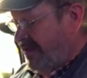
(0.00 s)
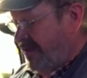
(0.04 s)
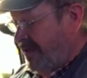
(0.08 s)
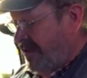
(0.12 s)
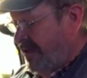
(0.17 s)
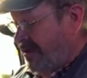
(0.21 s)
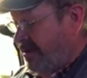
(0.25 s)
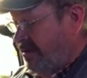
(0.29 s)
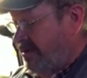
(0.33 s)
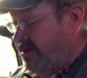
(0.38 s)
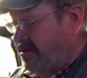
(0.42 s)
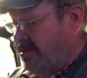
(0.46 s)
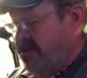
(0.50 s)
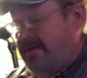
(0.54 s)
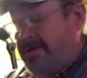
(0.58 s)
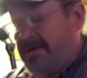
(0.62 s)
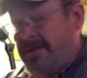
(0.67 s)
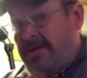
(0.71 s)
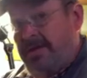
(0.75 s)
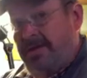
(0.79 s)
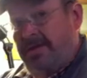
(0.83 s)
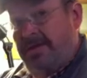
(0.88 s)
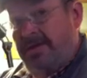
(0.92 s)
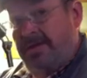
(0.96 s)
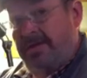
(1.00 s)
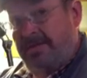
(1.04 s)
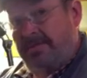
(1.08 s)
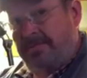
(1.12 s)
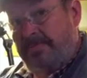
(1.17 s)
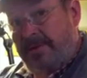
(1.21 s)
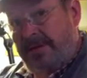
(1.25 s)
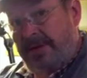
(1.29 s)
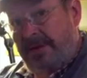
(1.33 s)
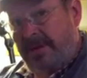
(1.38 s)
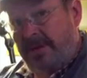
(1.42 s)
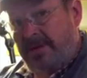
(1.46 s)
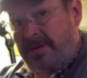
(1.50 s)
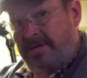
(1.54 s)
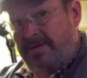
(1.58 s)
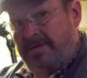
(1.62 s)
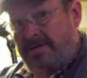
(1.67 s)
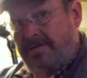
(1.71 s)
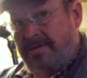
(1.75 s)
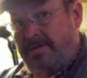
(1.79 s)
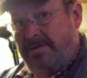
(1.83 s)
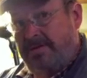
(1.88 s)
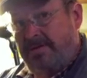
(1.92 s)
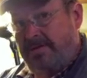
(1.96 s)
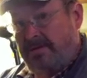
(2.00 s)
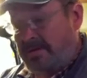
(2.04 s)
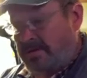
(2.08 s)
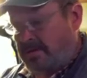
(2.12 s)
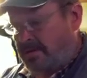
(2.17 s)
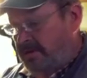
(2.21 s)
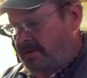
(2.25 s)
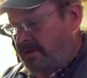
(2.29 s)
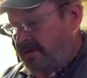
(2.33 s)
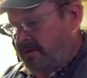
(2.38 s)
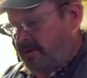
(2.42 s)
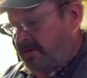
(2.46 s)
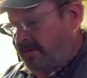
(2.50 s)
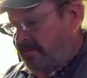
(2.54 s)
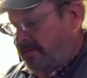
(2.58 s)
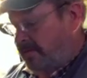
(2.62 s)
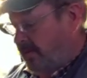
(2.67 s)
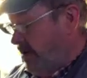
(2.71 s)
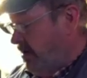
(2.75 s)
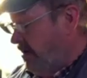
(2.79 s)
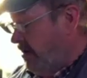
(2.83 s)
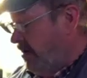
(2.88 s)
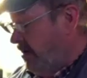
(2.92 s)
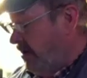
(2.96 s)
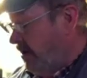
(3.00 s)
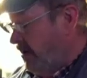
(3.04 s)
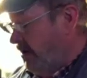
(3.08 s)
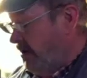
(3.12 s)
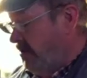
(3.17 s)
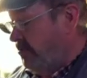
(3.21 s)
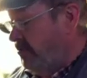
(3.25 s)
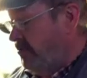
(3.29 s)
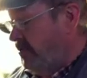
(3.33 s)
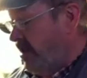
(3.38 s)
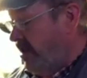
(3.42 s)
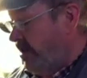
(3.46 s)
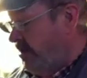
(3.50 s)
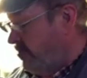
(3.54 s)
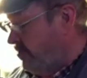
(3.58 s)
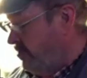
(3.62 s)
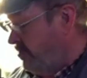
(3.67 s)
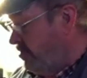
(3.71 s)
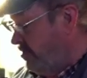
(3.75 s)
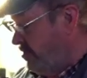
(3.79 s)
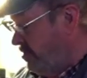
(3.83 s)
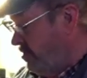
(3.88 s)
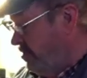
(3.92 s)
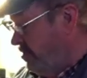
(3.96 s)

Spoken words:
tends to bend when lying around.